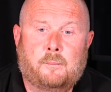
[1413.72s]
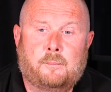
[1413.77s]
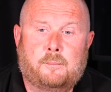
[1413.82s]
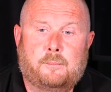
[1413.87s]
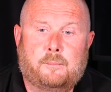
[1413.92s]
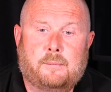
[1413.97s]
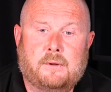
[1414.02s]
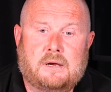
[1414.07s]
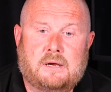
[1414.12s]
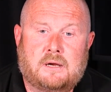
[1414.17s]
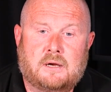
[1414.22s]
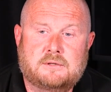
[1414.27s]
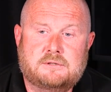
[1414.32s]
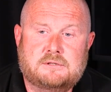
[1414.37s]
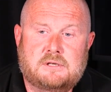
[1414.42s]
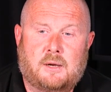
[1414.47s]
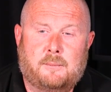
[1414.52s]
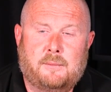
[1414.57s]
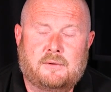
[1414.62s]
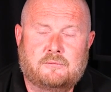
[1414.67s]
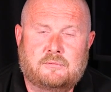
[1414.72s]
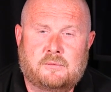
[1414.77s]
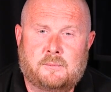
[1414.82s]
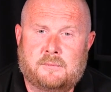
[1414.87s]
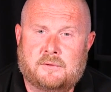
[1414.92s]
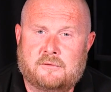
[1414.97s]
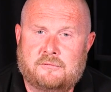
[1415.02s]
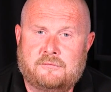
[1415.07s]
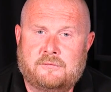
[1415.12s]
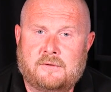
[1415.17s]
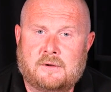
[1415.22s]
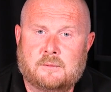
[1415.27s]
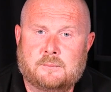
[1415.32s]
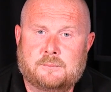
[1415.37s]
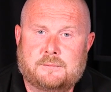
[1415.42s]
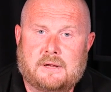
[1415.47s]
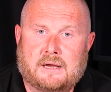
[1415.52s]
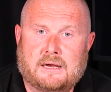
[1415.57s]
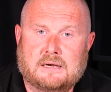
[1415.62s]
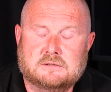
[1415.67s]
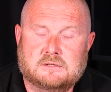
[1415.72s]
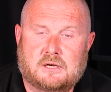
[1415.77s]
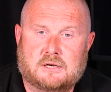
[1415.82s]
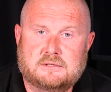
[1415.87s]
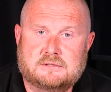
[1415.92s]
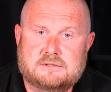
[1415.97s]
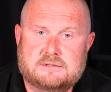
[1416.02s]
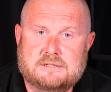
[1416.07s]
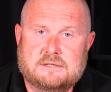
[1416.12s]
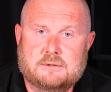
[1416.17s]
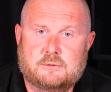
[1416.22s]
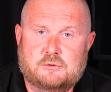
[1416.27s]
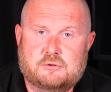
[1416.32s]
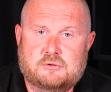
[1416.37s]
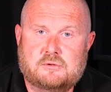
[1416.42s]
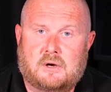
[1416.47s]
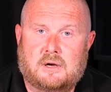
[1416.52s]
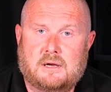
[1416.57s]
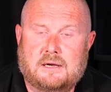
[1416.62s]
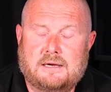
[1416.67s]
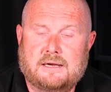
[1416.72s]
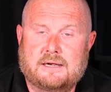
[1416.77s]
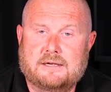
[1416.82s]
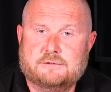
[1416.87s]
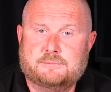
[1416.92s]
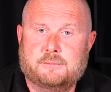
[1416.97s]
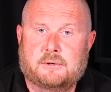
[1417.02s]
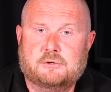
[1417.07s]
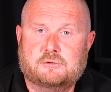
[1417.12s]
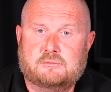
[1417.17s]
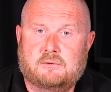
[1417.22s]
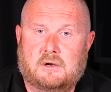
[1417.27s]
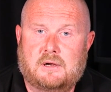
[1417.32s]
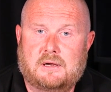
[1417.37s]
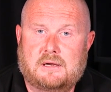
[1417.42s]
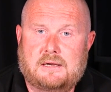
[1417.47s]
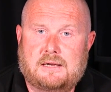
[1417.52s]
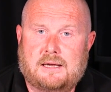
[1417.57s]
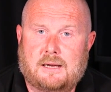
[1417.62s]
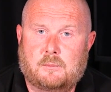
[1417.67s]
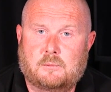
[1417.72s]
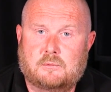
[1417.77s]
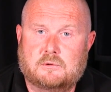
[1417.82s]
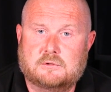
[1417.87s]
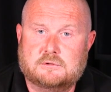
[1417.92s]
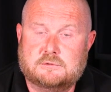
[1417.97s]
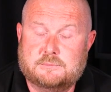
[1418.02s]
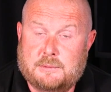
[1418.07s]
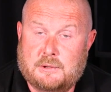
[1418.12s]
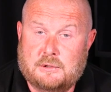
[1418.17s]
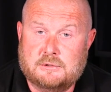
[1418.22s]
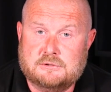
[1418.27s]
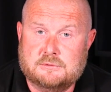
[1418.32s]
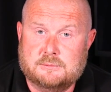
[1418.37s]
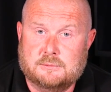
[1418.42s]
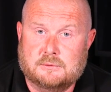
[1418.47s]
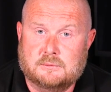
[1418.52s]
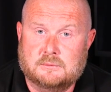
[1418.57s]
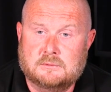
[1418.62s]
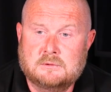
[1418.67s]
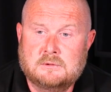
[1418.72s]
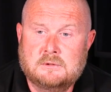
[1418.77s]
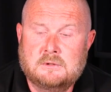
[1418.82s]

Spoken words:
Because coming from the film days, I still try and get as much right in camera as possible.